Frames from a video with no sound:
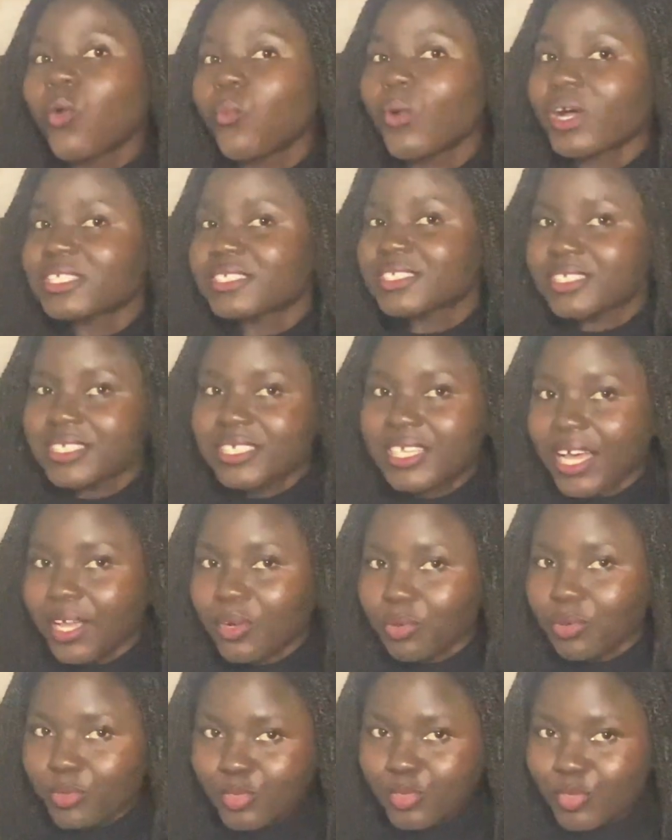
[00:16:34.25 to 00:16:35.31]
what she can
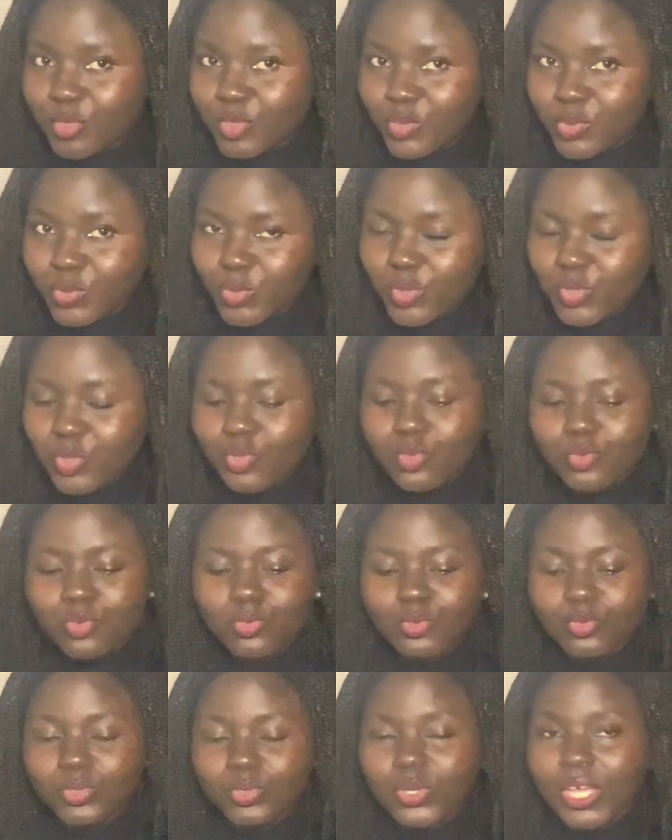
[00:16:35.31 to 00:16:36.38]
also use
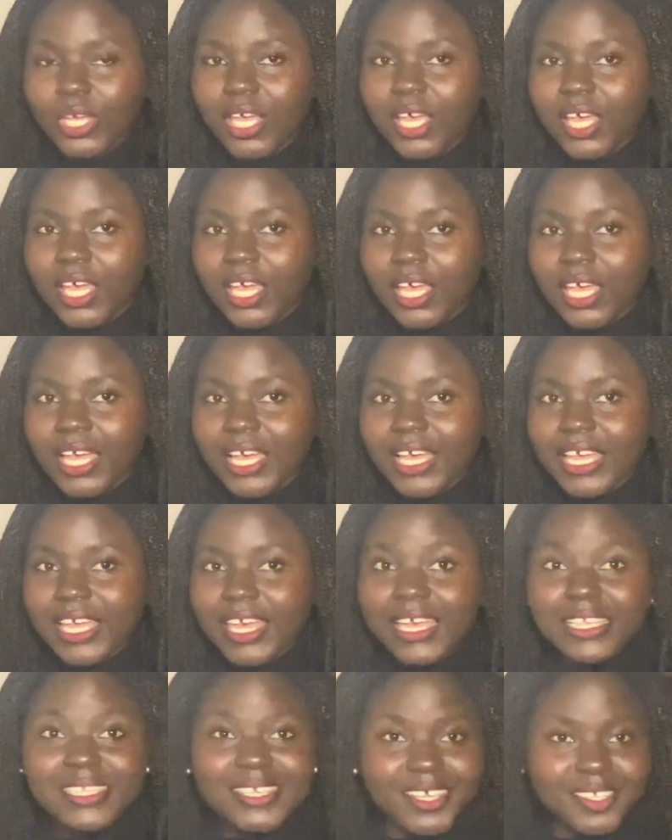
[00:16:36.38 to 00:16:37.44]
to
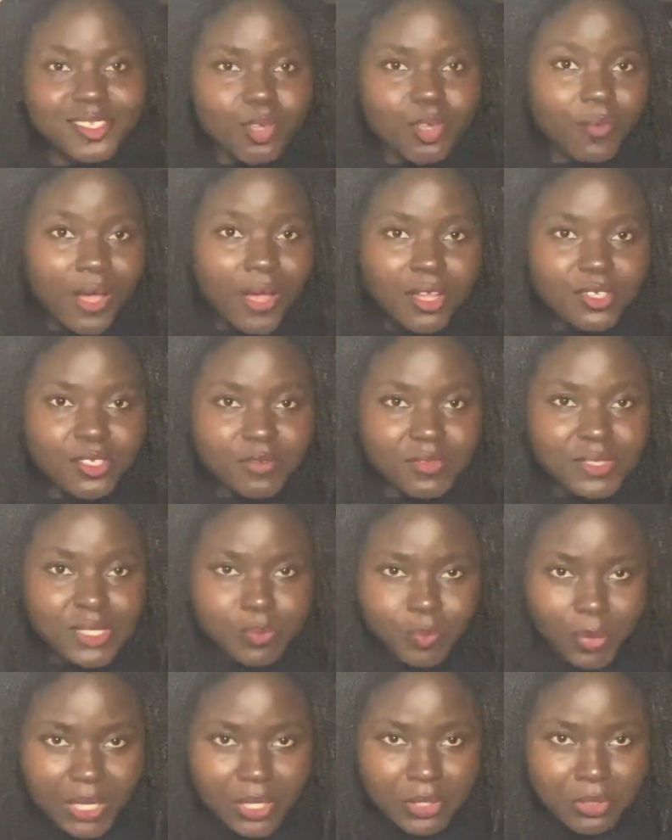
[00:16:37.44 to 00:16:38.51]
get herself out of this
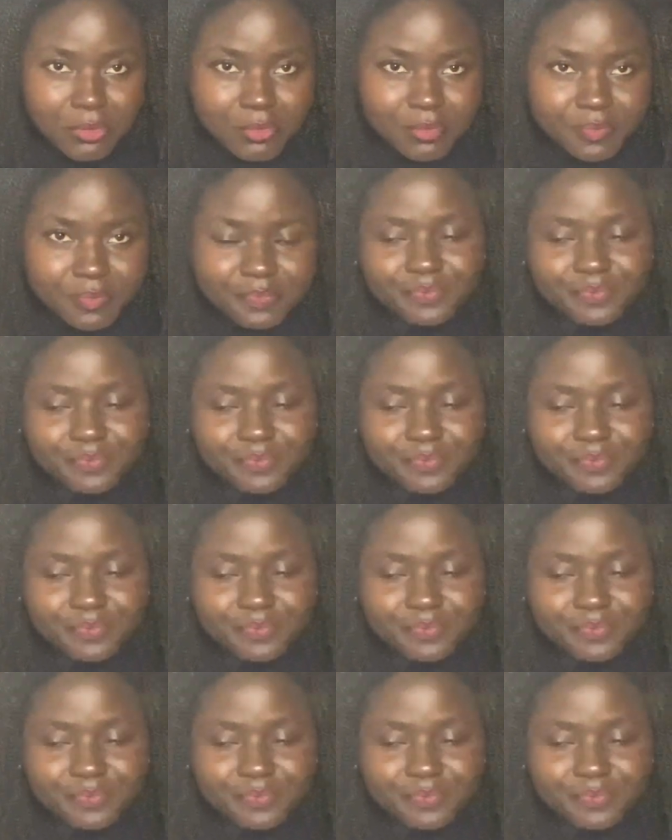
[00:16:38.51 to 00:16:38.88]
pickle.